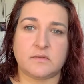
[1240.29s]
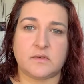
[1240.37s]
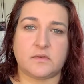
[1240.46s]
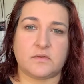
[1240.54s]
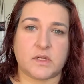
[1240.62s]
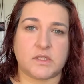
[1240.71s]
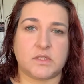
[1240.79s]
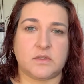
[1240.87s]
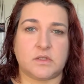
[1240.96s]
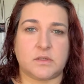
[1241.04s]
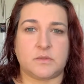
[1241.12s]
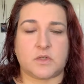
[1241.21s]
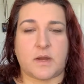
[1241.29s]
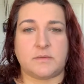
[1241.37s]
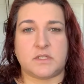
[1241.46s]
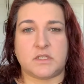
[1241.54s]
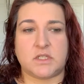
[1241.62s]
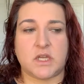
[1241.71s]
Feel free to subscribe
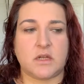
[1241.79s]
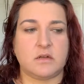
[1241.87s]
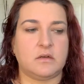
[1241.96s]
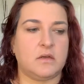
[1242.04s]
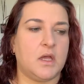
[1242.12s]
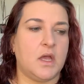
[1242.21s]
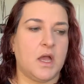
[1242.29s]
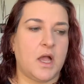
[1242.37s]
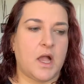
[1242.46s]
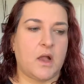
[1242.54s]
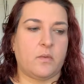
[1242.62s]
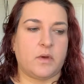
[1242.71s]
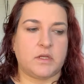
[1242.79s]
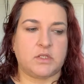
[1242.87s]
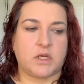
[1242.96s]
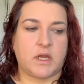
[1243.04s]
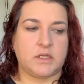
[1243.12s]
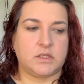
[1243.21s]
to the channel. I want to
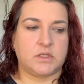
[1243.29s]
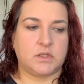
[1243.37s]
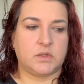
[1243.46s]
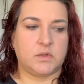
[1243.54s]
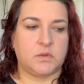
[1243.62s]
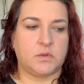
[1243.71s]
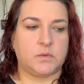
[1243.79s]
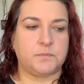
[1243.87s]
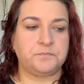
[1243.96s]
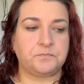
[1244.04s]
try to do